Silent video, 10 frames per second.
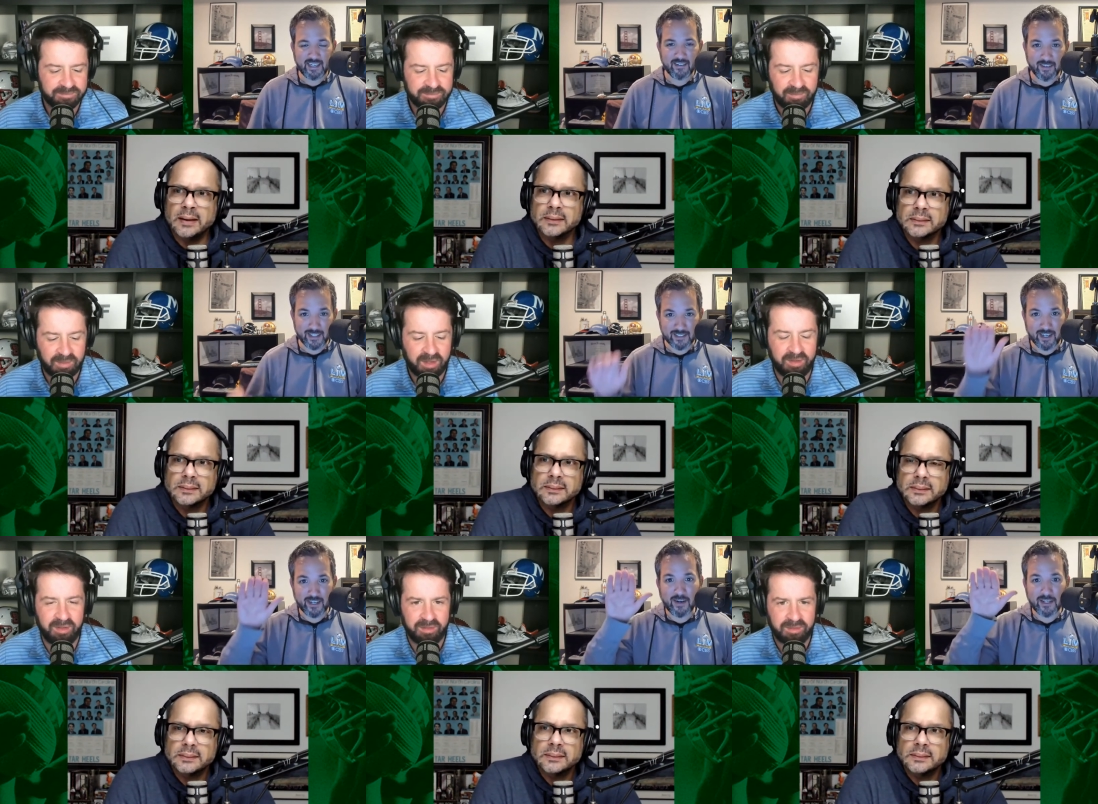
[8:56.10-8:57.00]
Speaker 1: Aaron
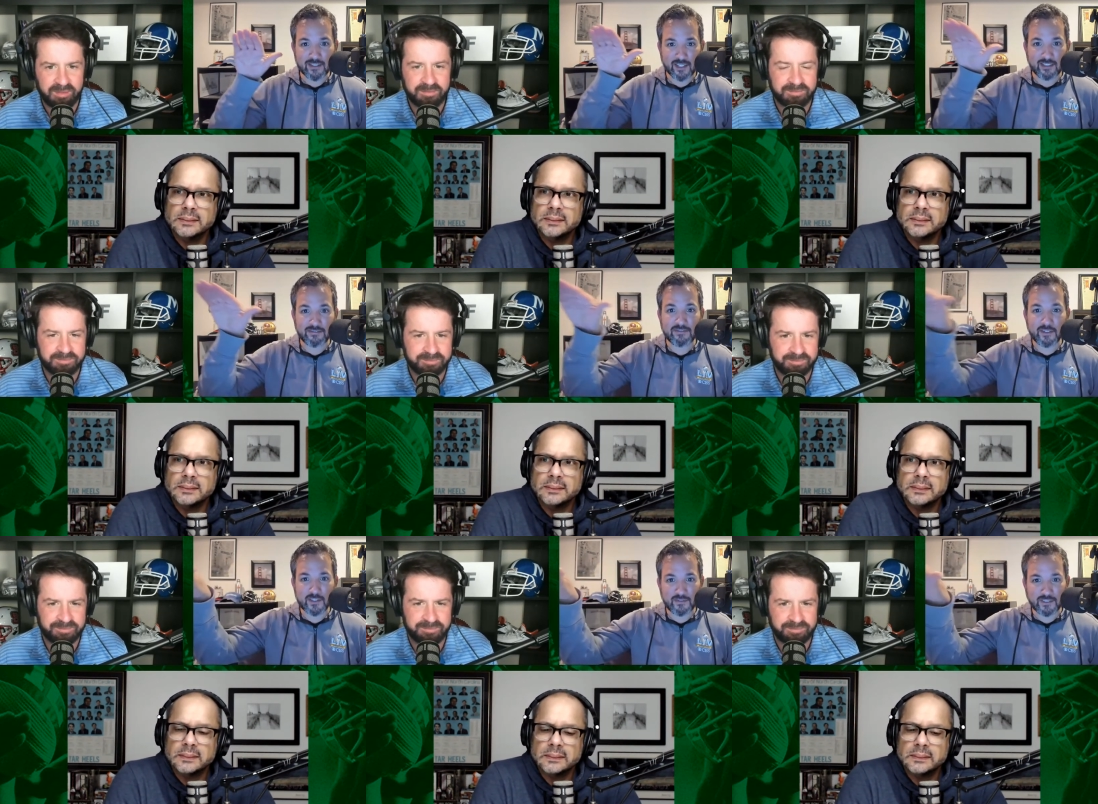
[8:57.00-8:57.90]
Aaron Rodgers on the
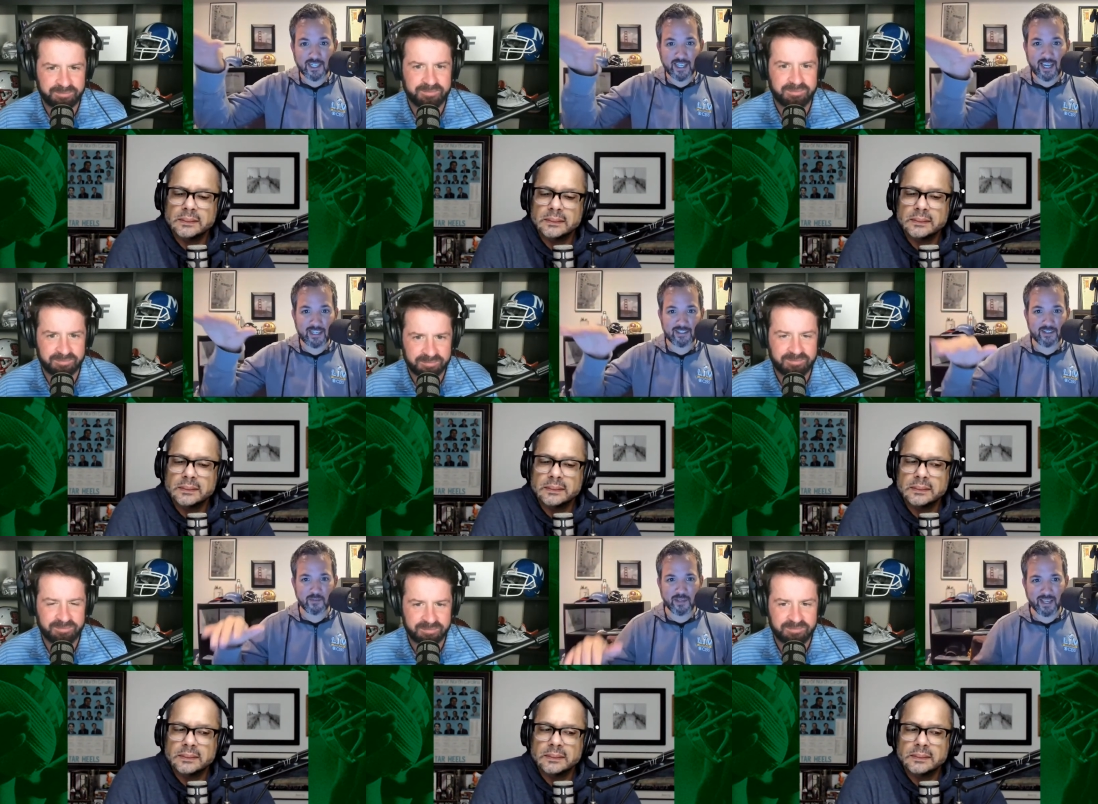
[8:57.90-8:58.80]
first flight out of
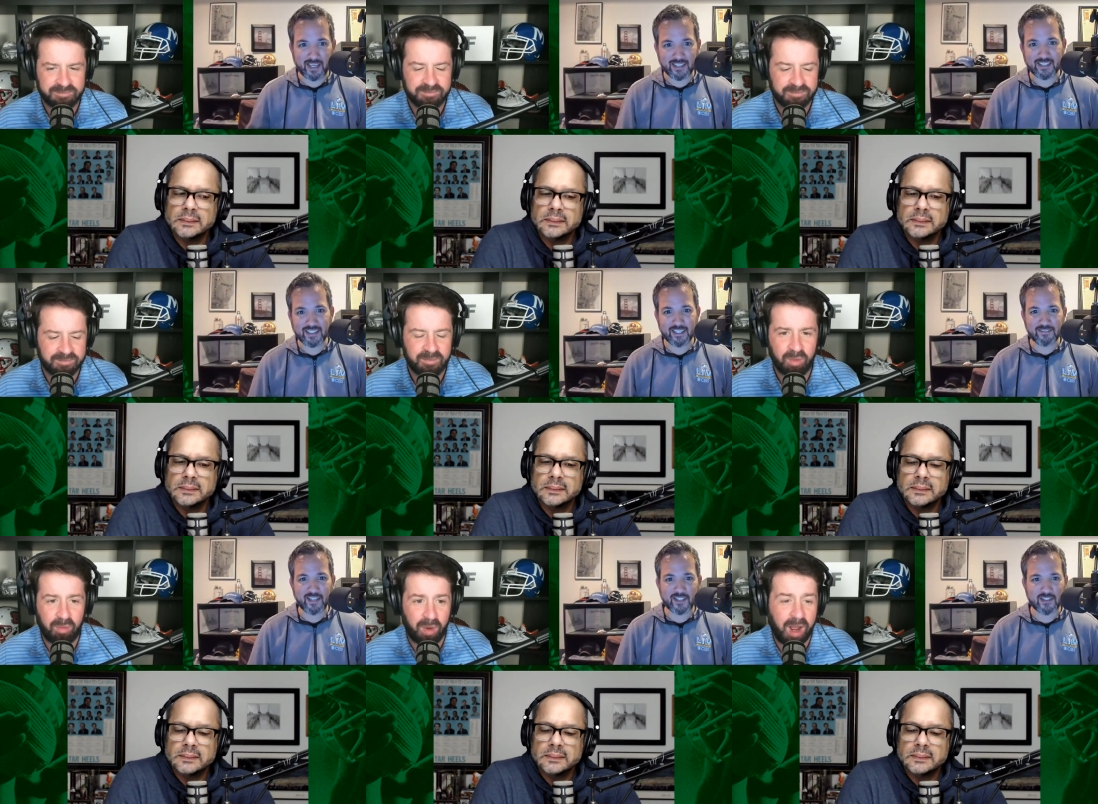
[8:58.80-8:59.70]
Green Bay. If
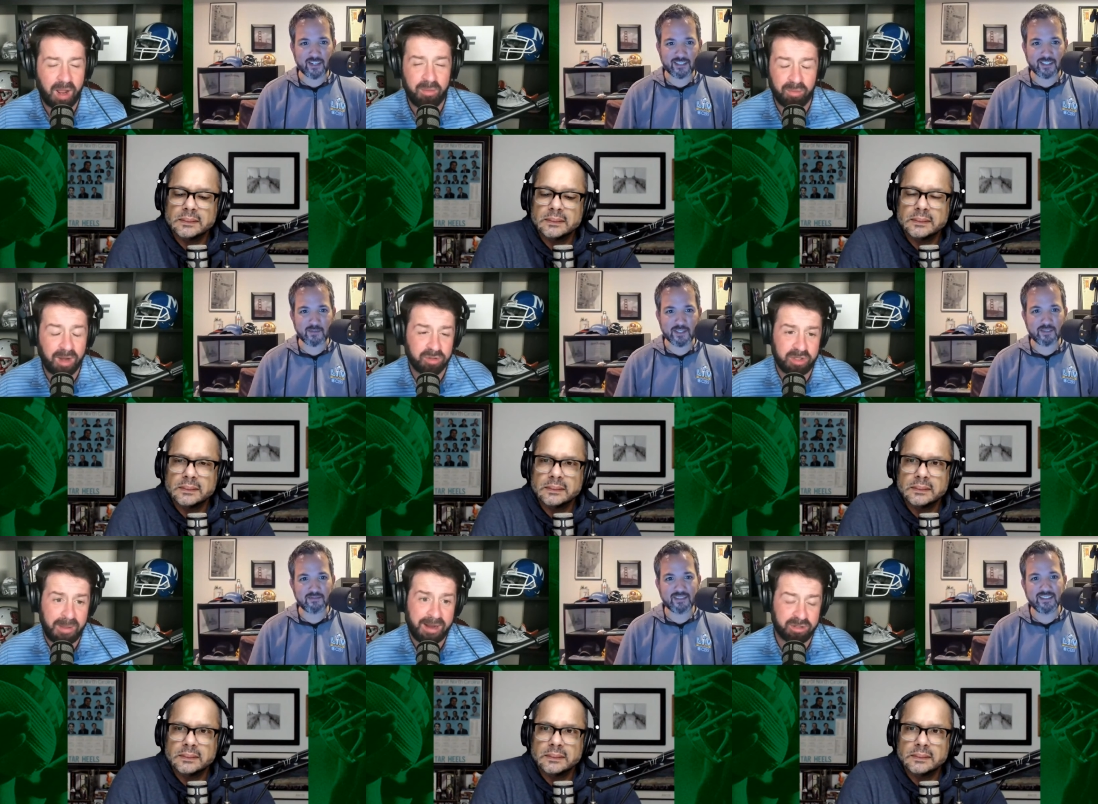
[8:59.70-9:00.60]
Rod Rodgers and the
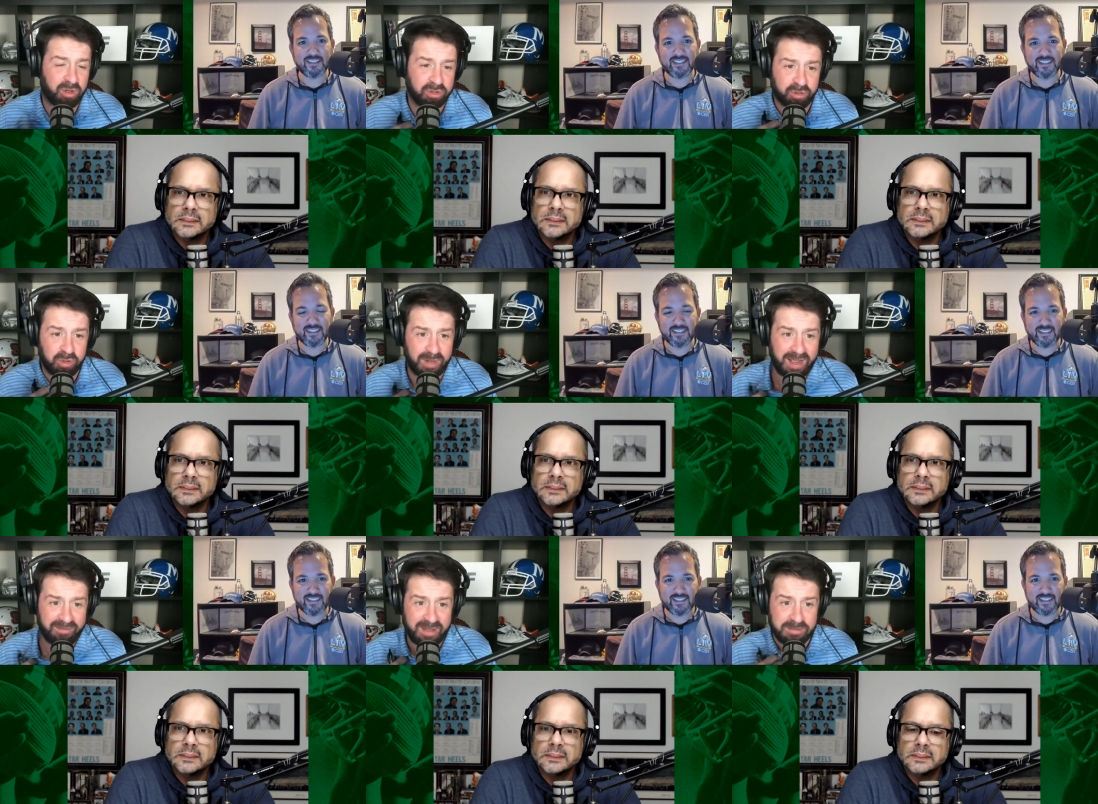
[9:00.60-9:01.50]
Packers are also two and a
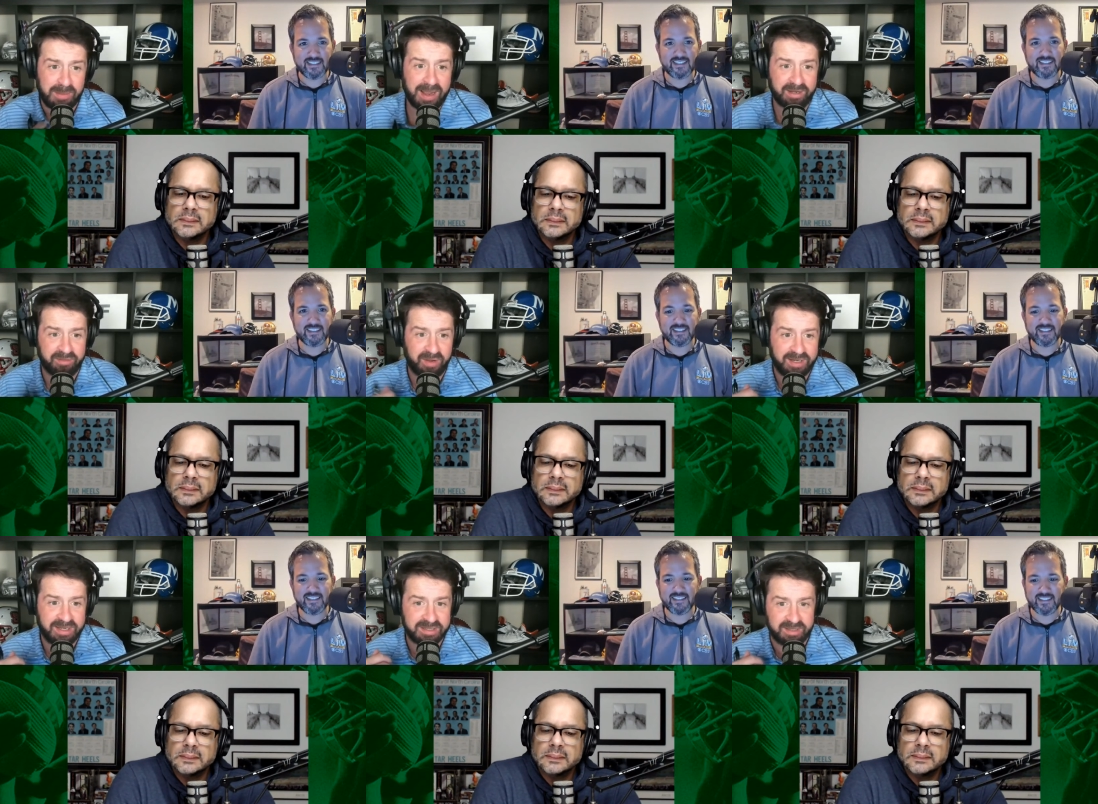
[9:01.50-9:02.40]
half games back of the
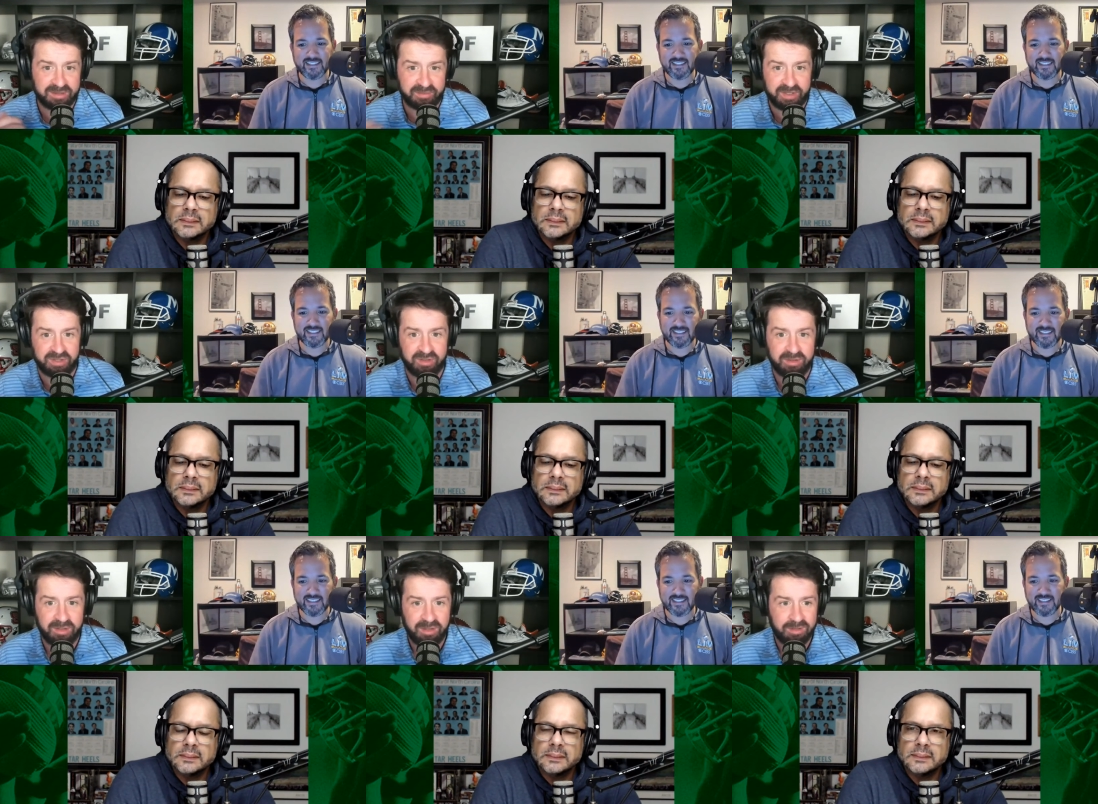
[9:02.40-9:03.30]
Vikings in the division.
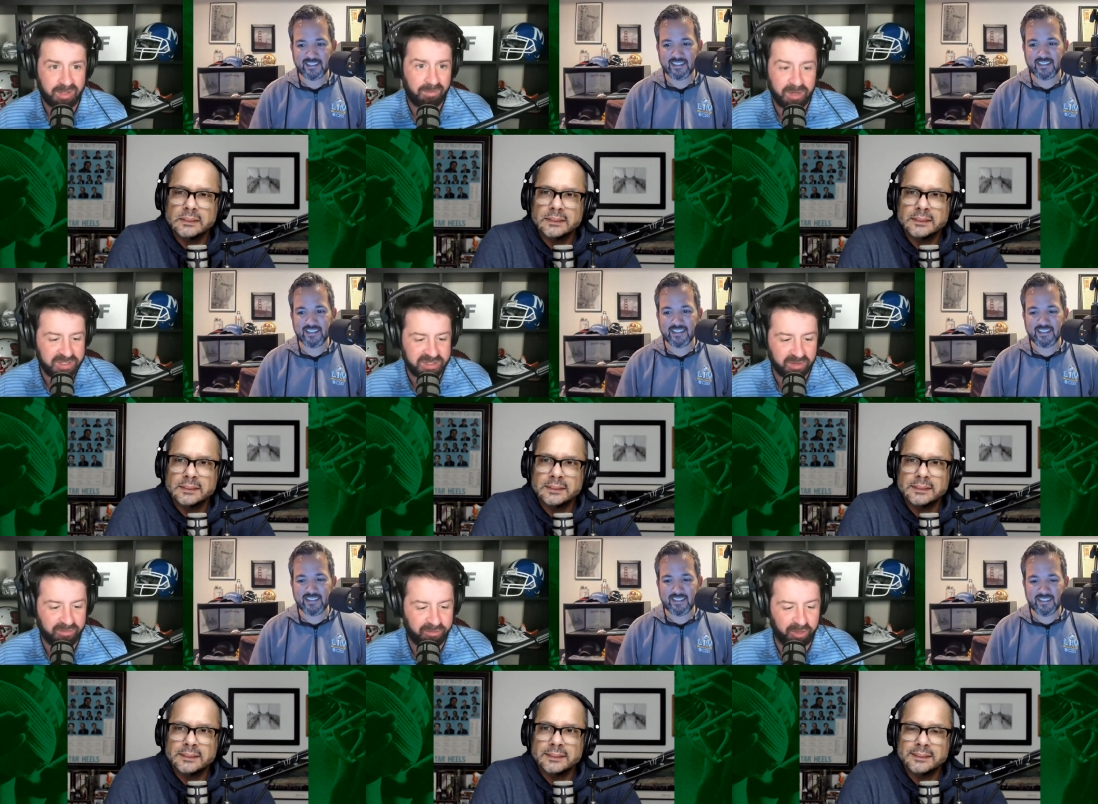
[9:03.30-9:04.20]
Tom Brady's still
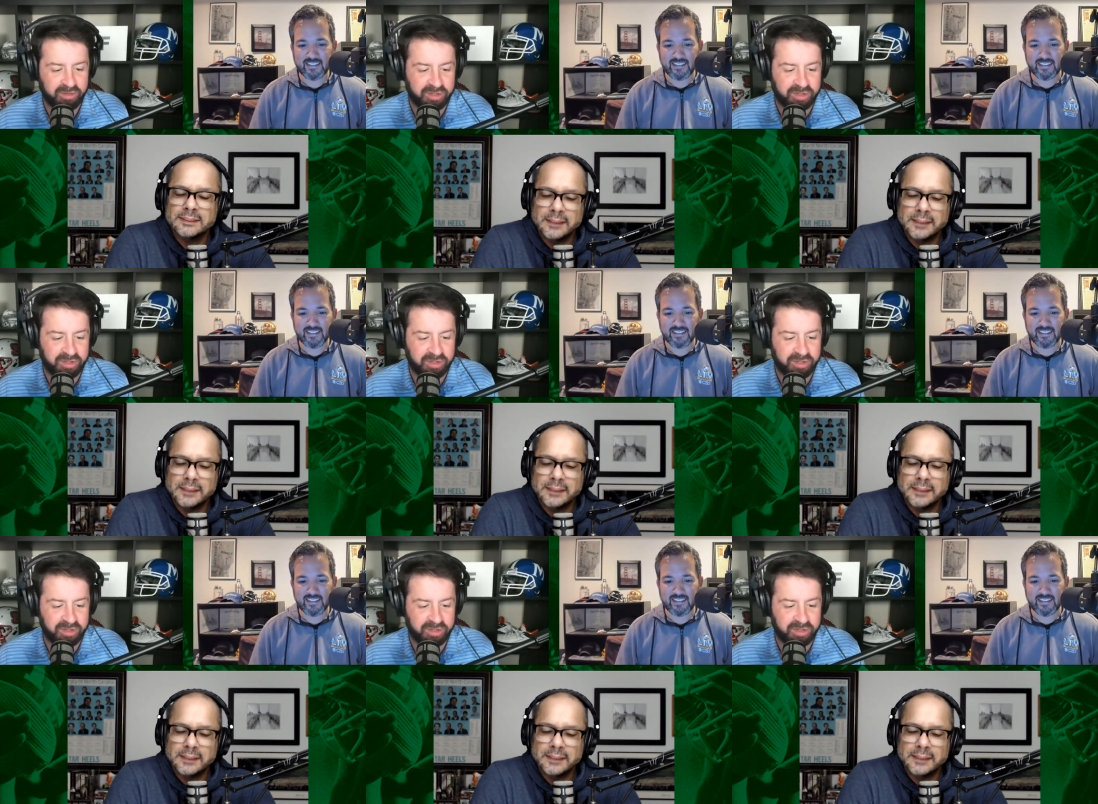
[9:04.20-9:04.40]
in first in